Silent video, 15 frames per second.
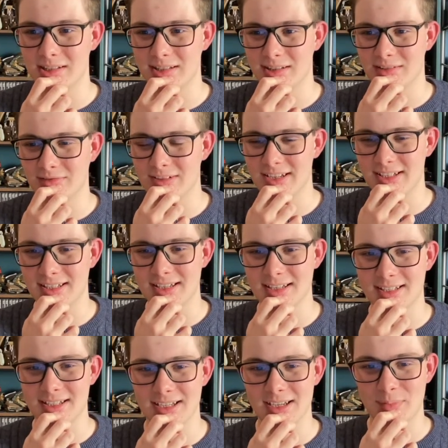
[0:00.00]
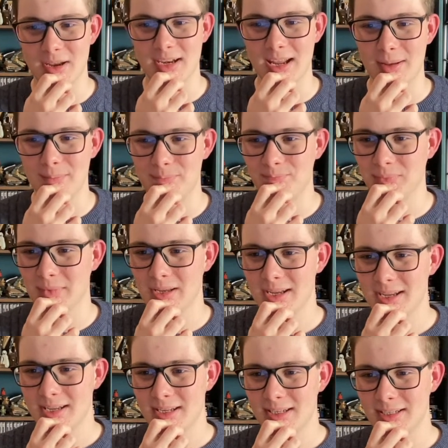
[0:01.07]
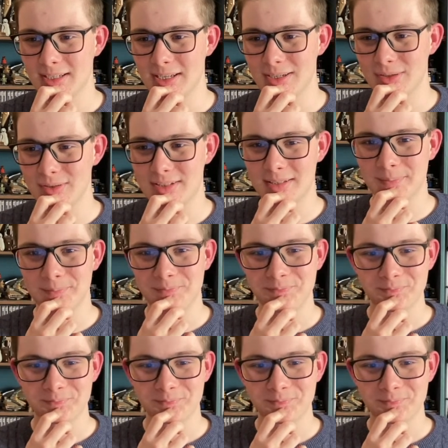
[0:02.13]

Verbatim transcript: the, recent uh, B&M news.